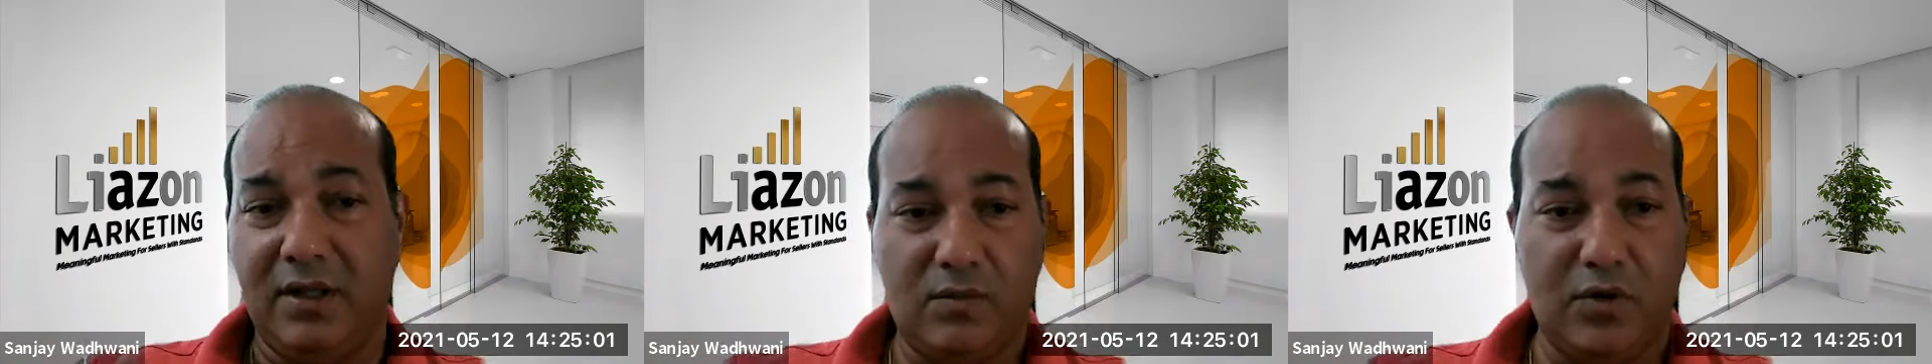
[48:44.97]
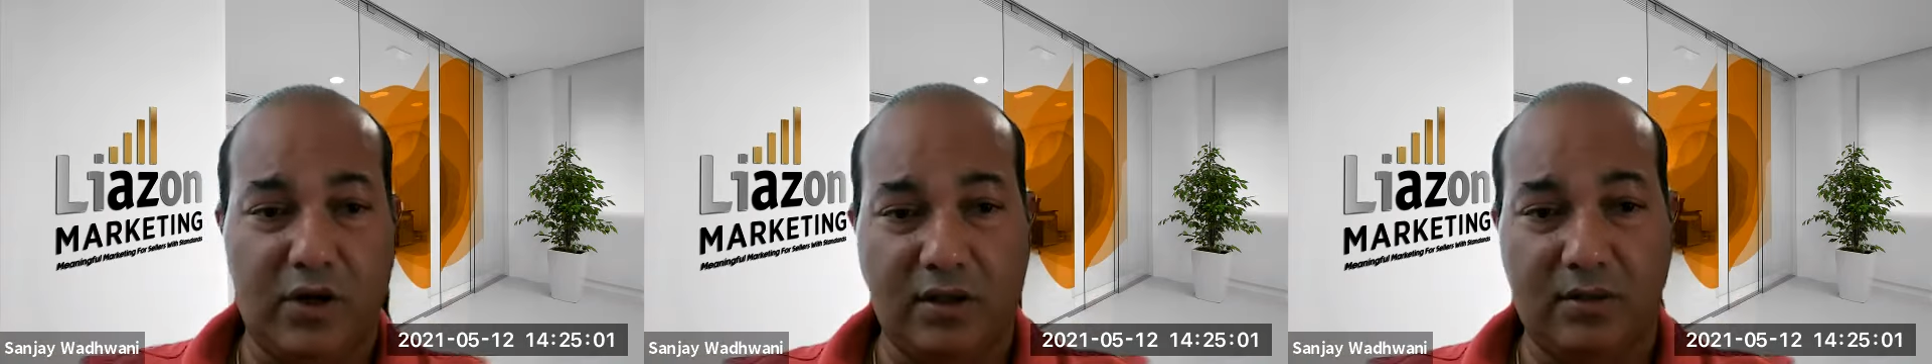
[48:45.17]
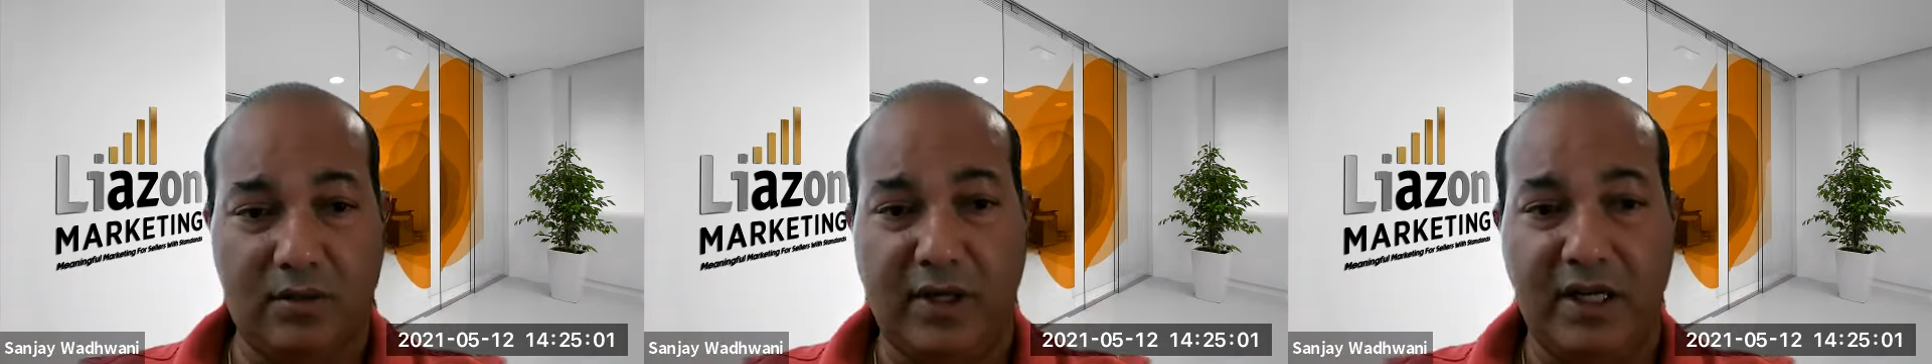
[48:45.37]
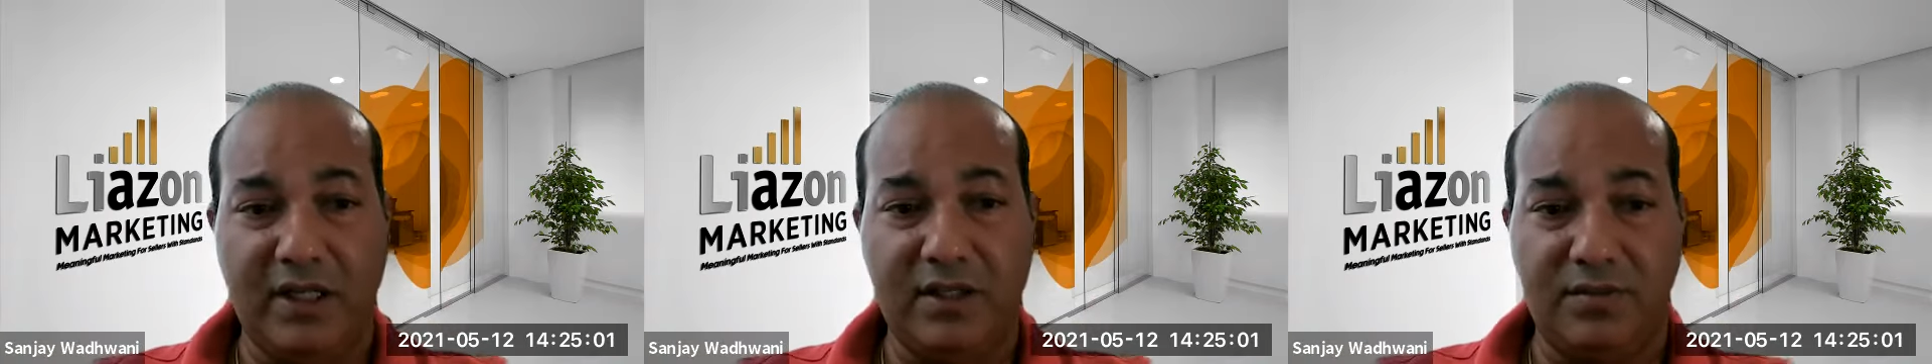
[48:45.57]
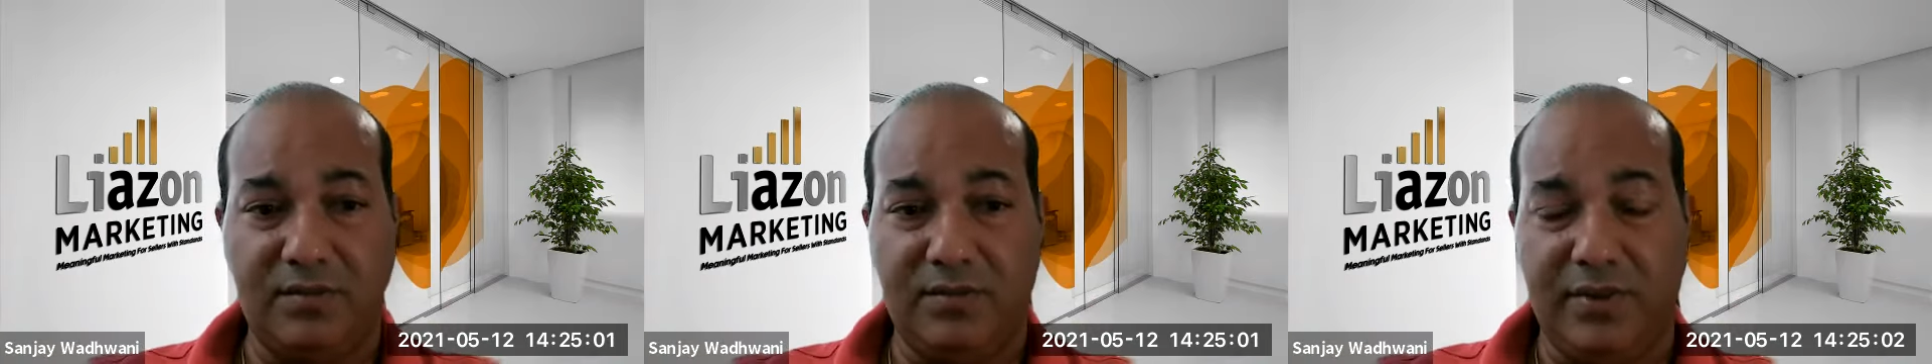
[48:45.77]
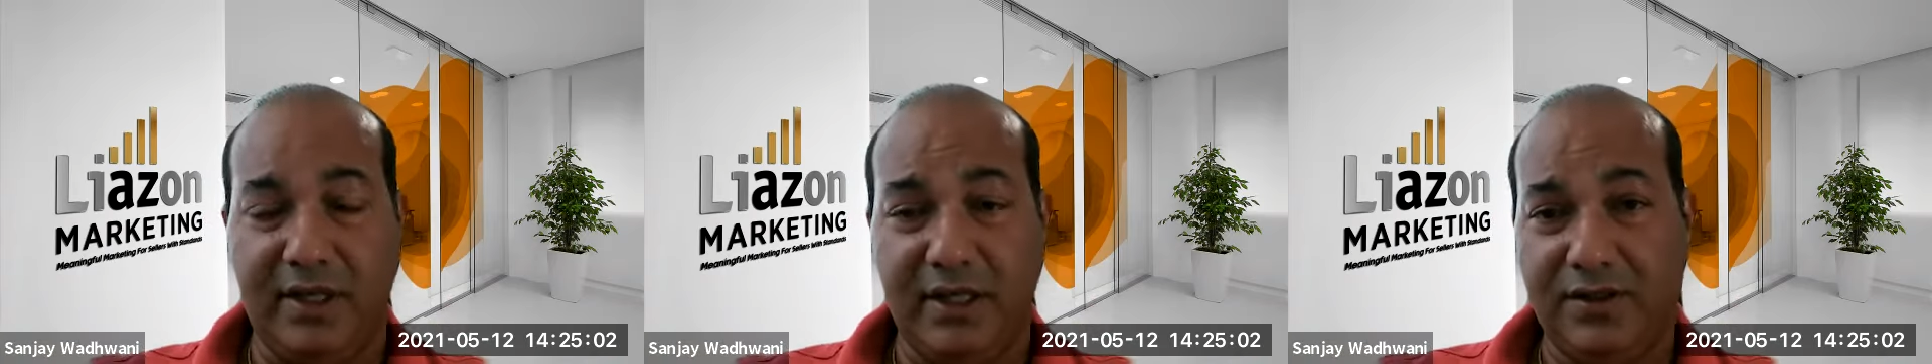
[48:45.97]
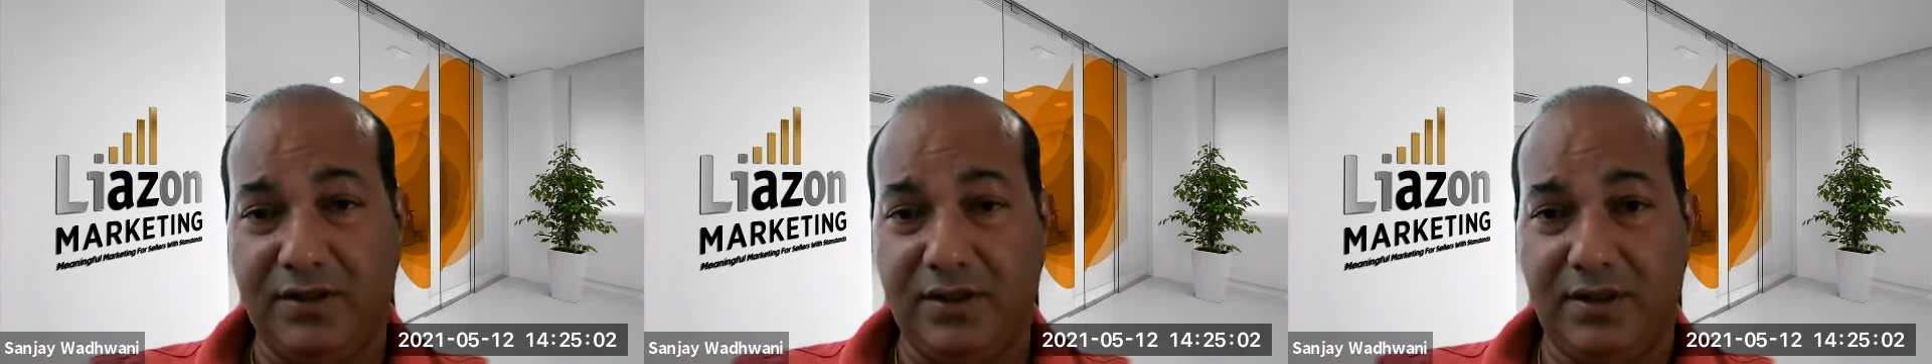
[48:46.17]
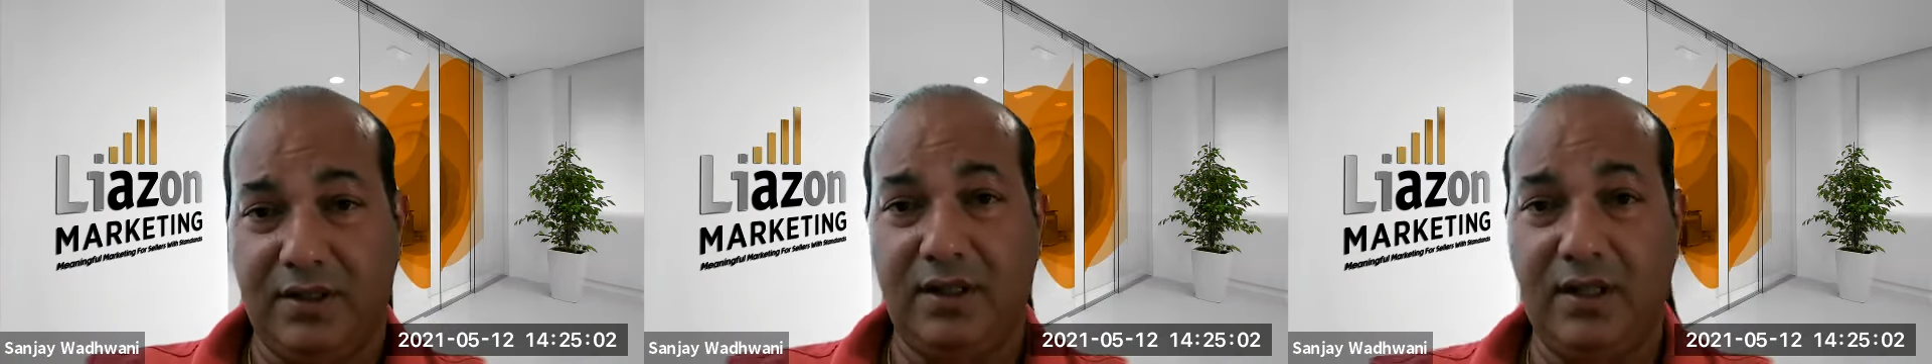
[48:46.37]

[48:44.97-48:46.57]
broad match, beach,